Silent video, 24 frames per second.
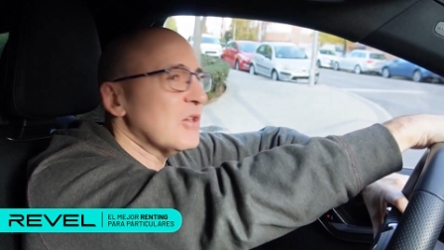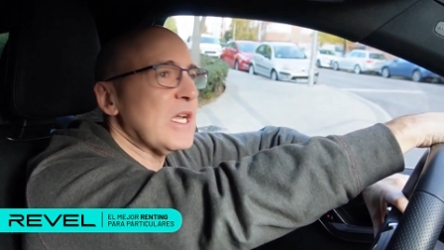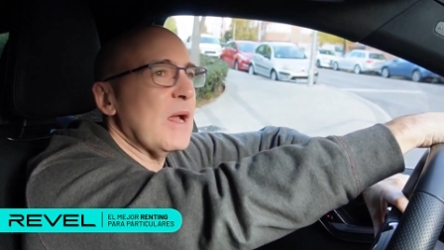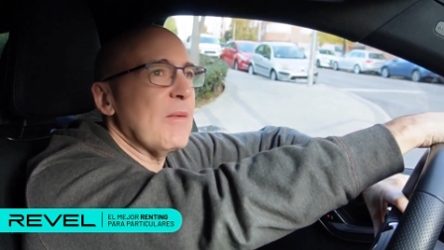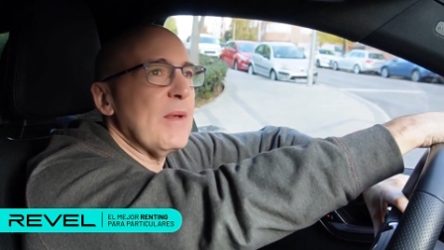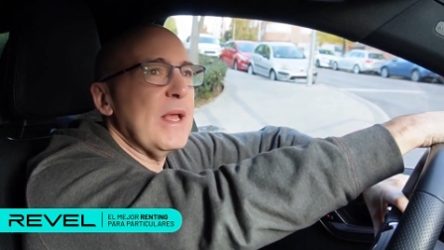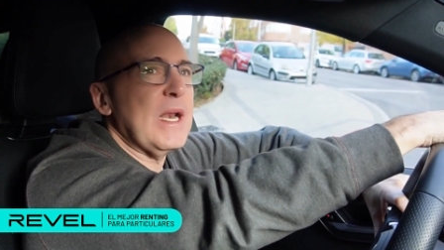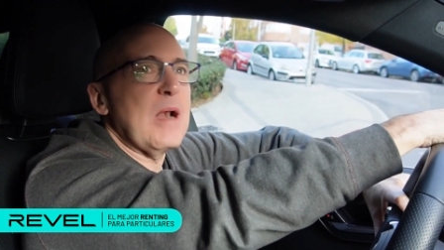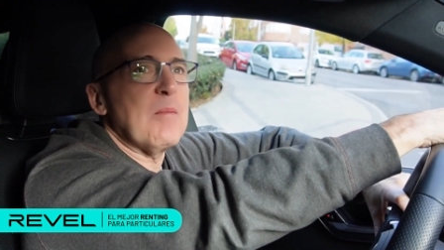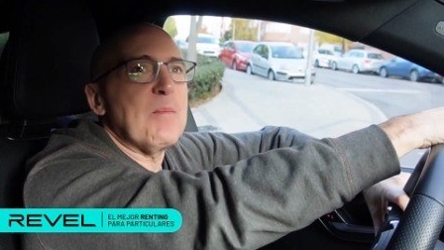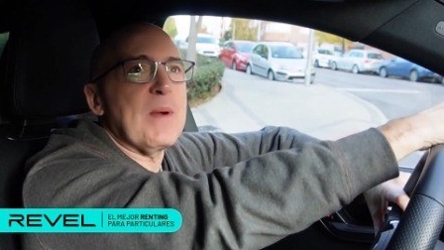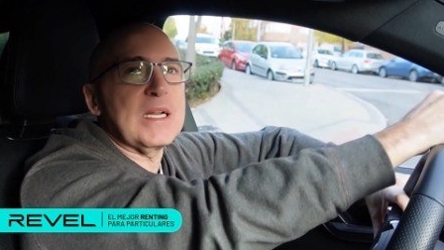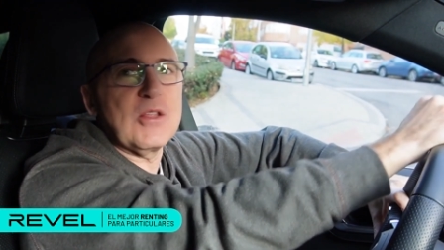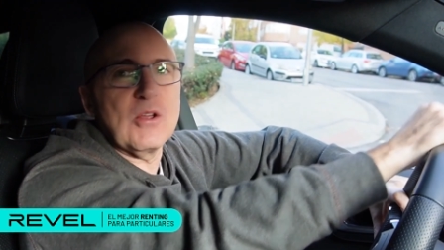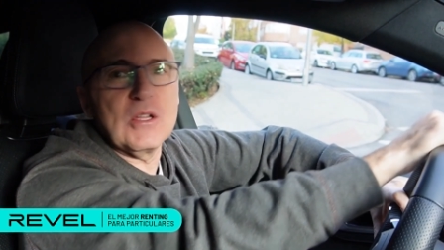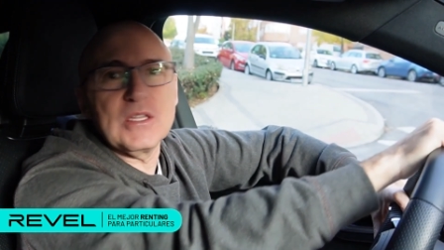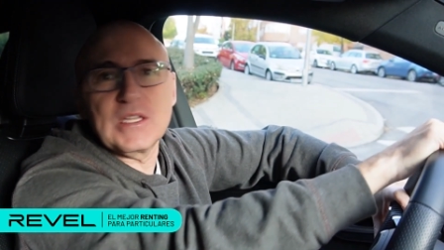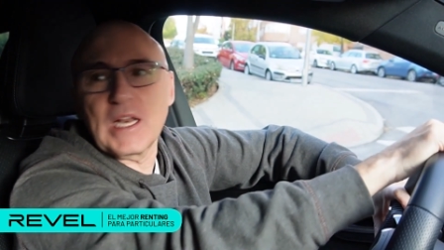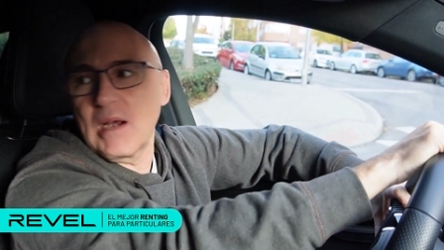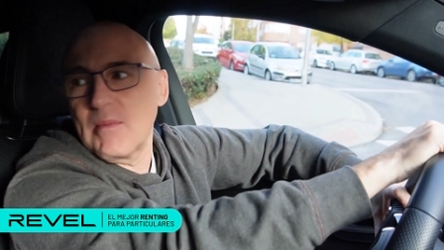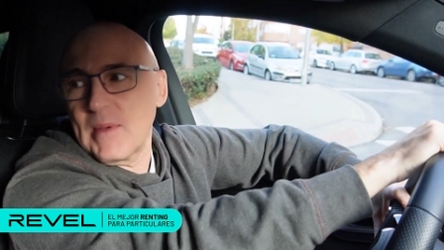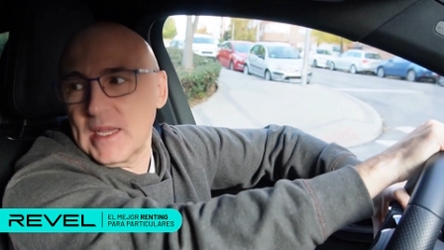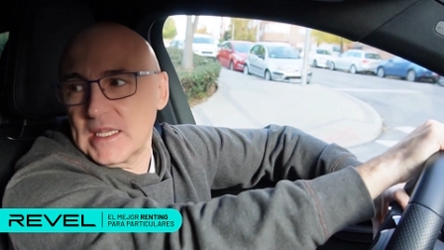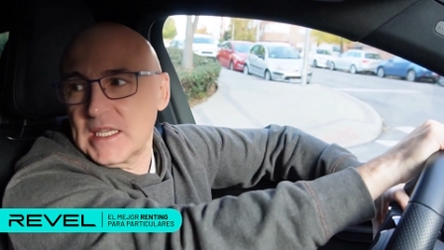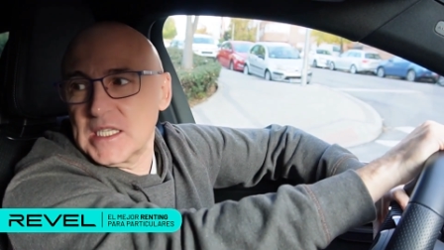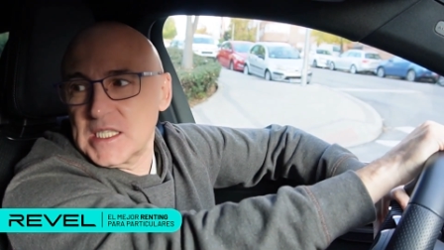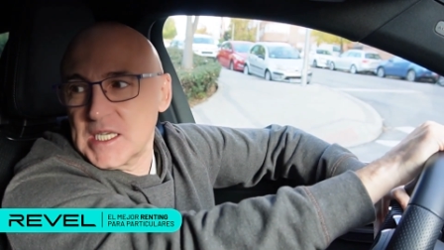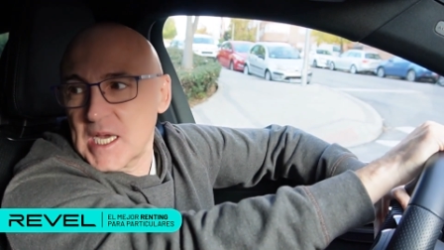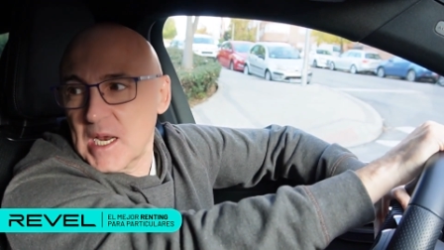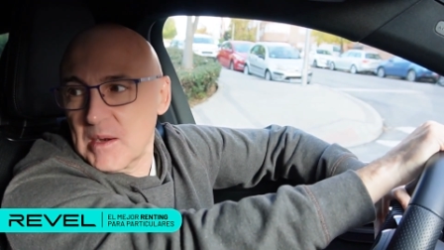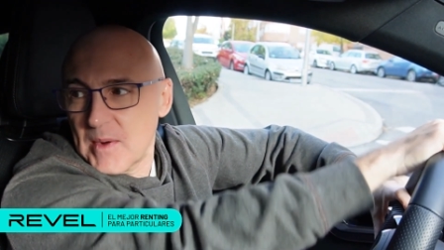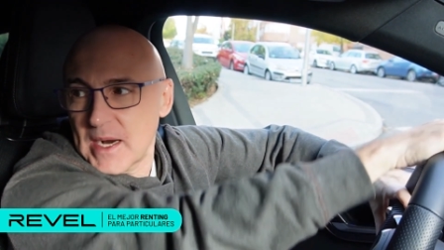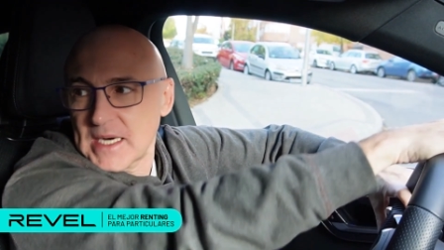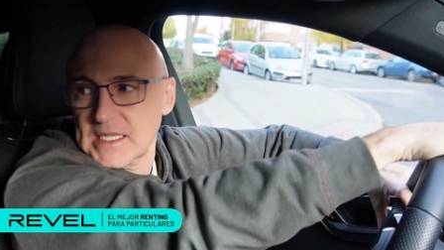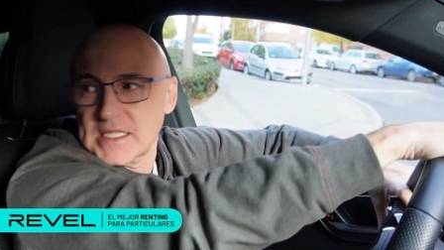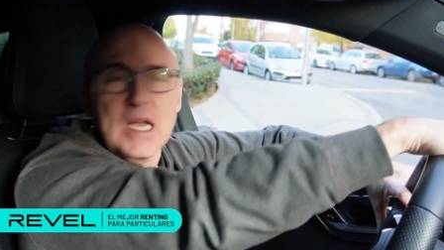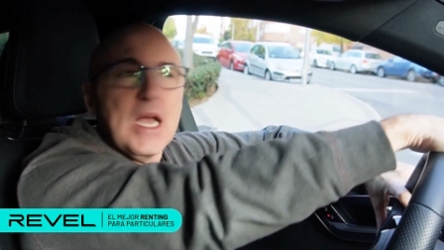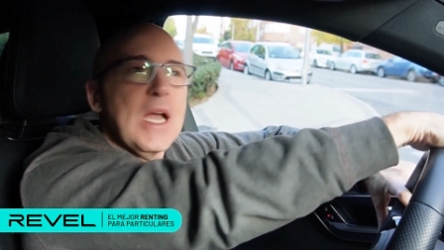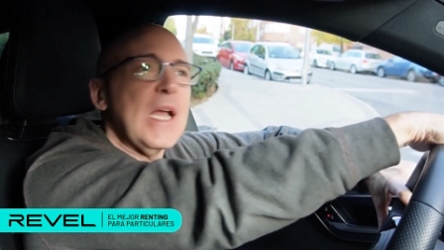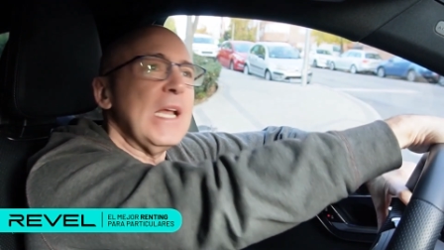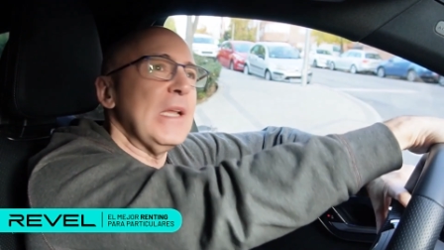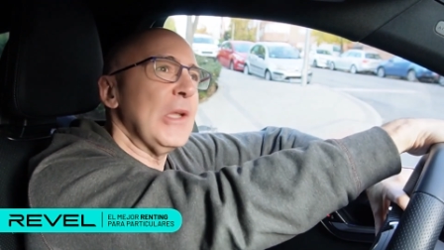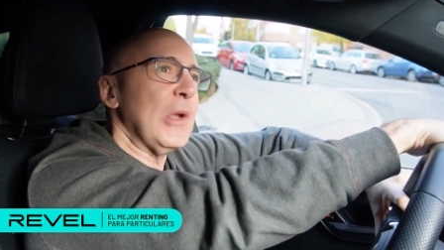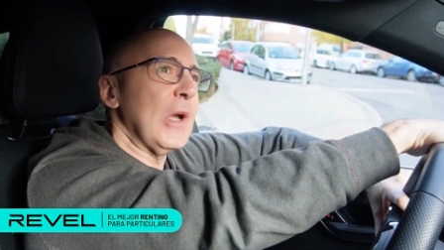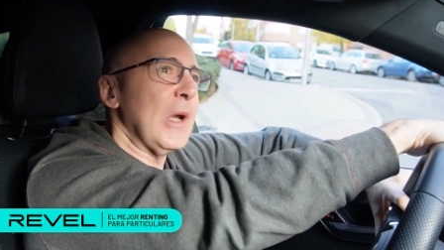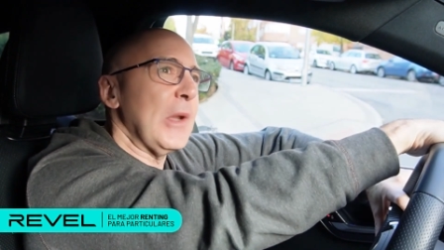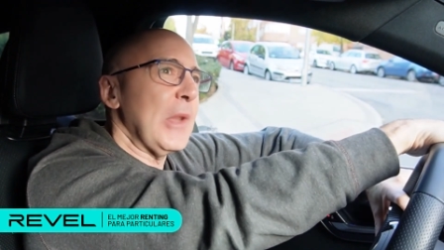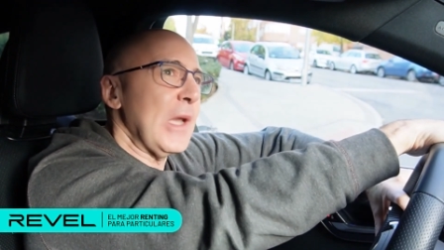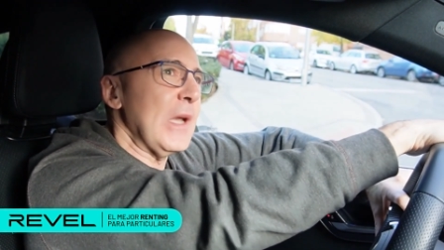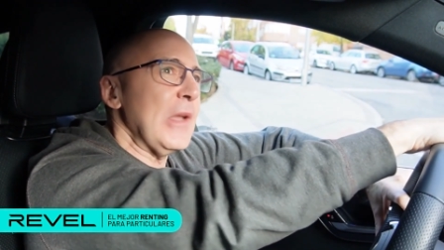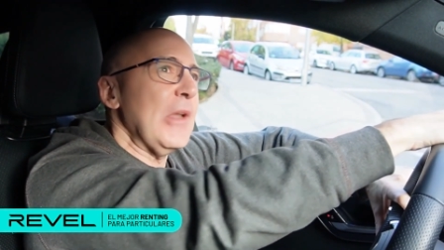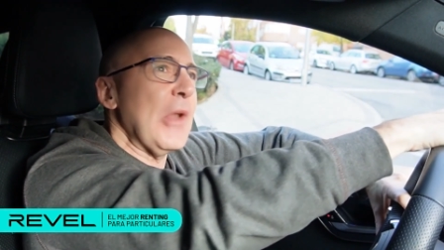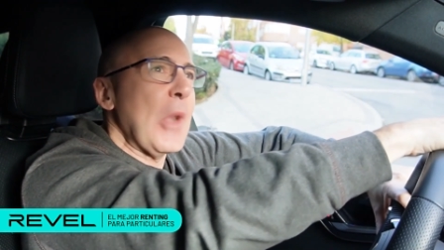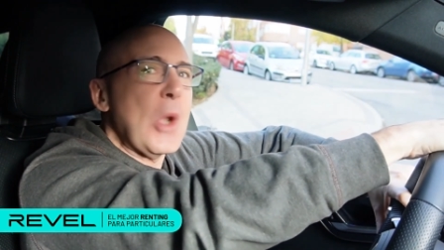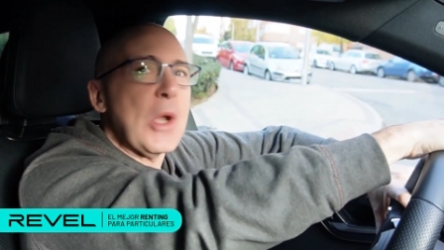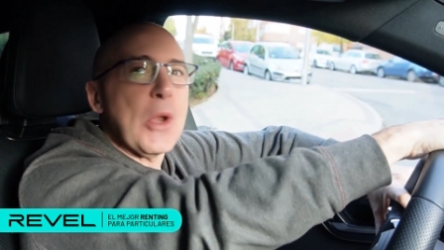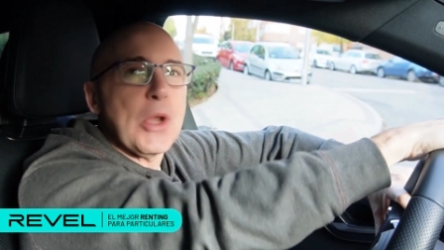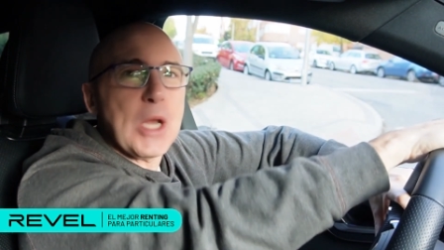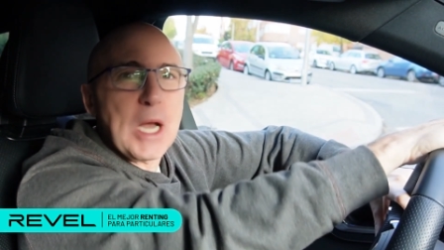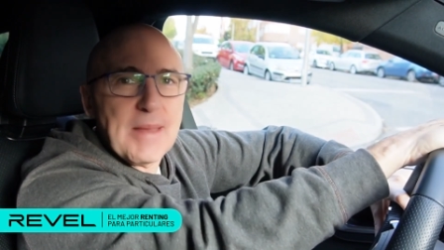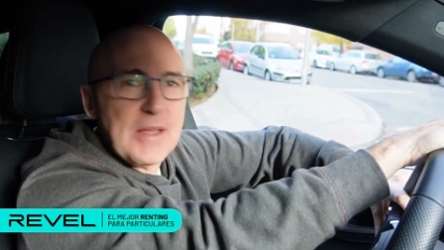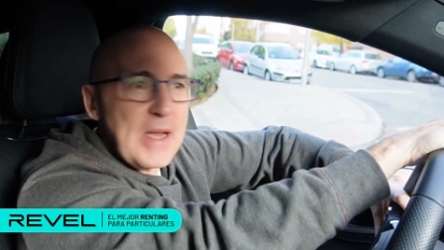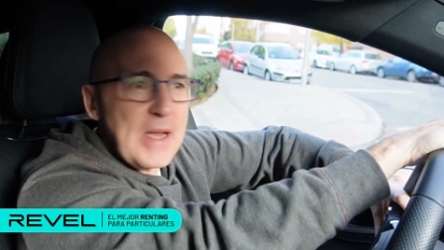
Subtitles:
between Betis and Barça and will perform that